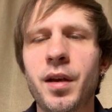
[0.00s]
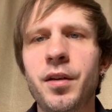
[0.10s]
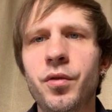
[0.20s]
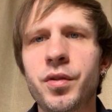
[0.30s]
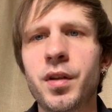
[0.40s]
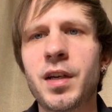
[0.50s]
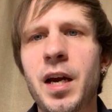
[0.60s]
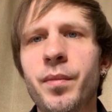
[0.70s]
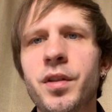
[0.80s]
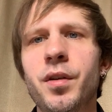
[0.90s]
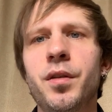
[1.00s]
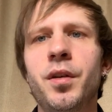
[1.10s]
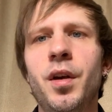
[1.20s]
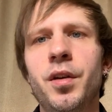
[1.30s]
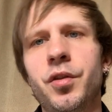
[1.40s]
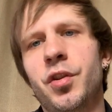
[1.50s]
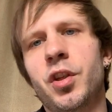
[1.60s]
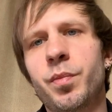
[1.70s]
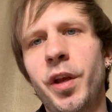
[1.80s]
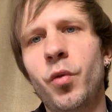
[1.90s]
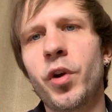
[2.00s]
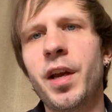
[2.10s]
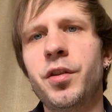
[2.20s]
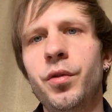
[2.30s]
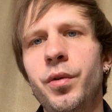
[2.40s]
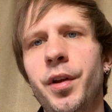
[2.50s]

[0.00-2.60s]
I'd use the time to just explain what I do.